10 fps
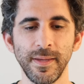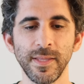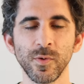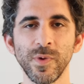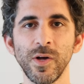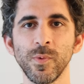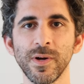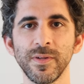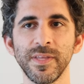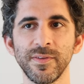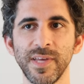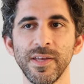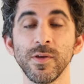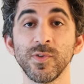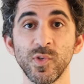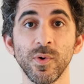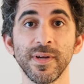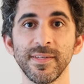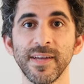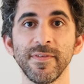in the real world, they'll tell you
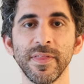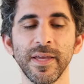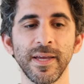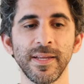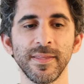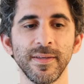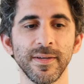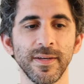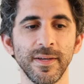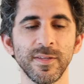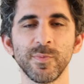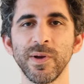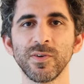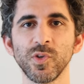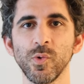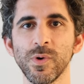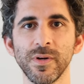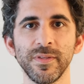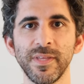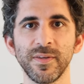story is everything. And in the spiritual
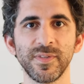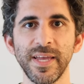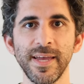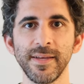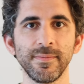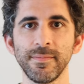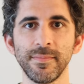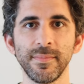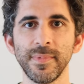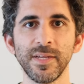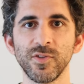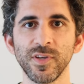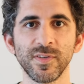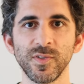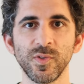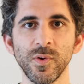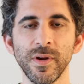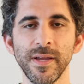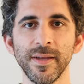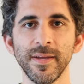world, they'll say it's just a
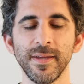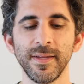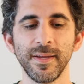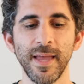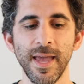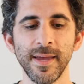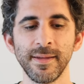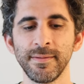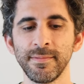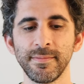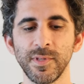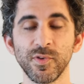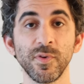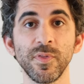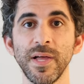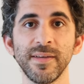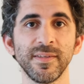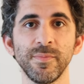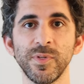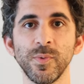story. And the truth lies
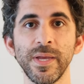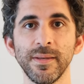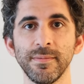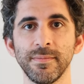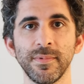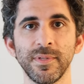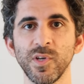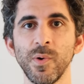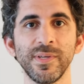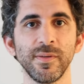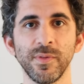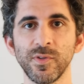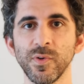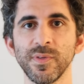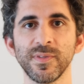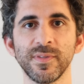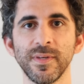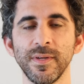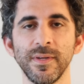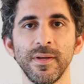in between. It's always in the truth is
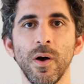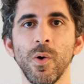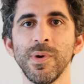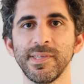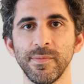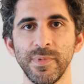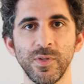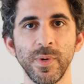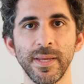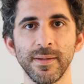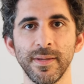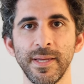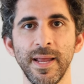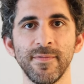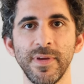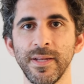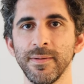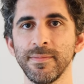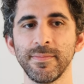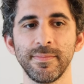always in between in every, in